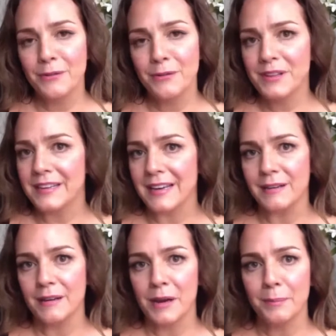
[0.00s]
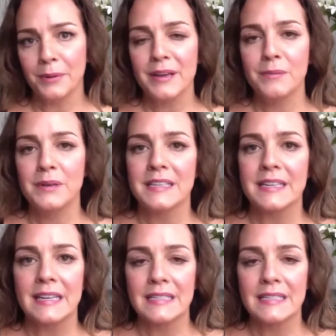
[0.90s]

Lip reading: fun with it. Play with it.